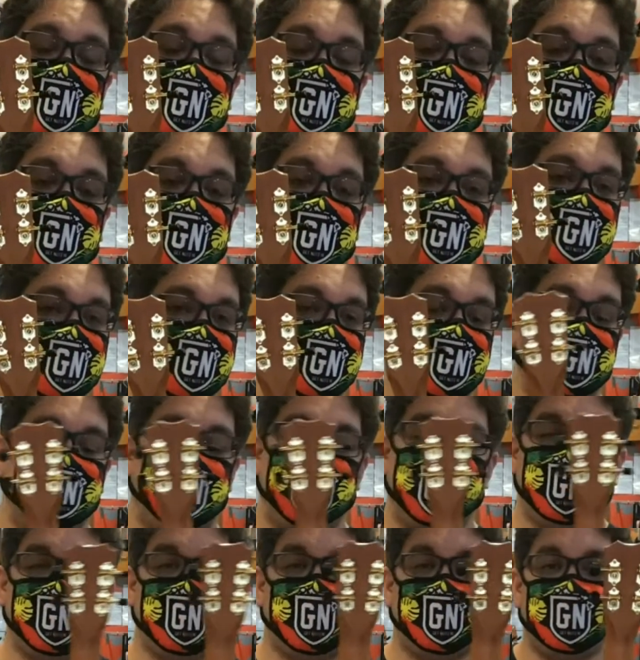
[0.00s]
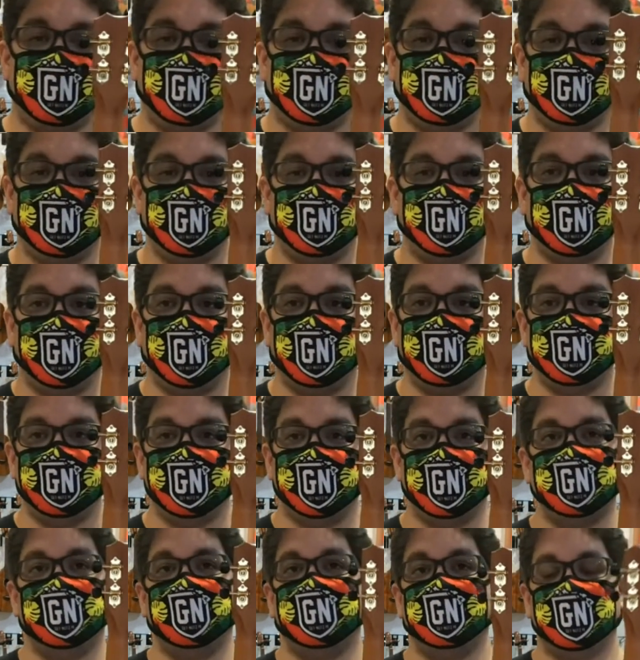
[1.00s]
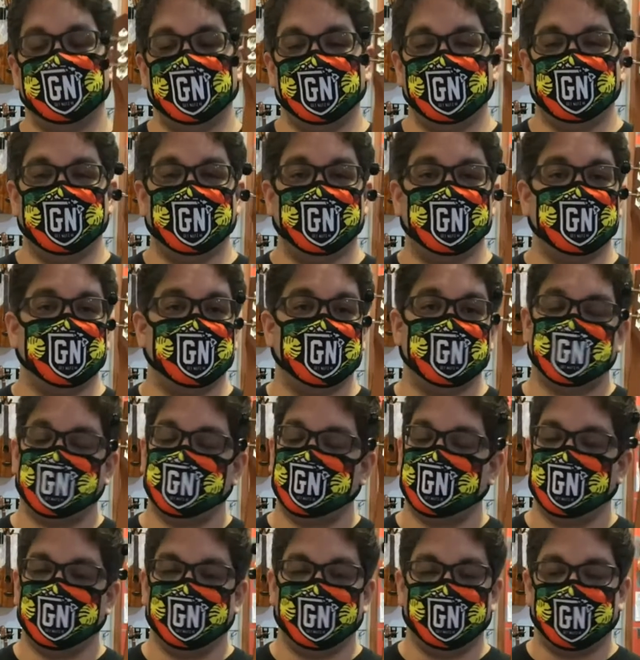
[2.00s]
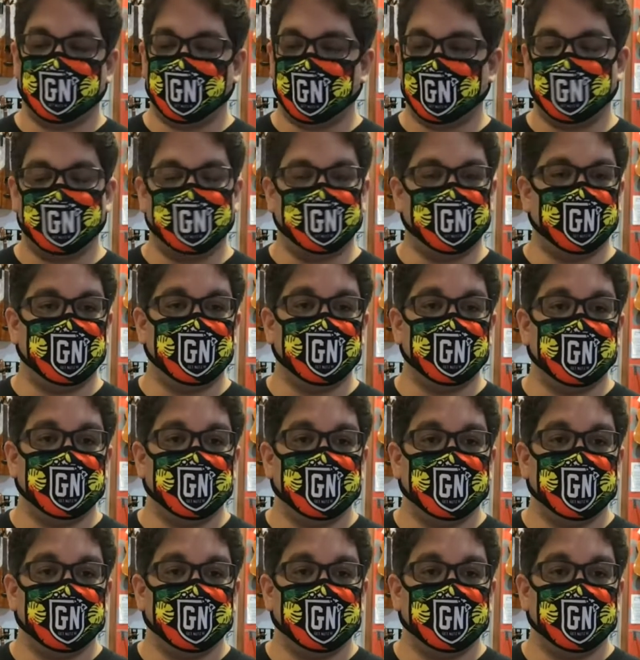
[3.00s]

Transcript: No matter how old I've seen them, they're just perfect.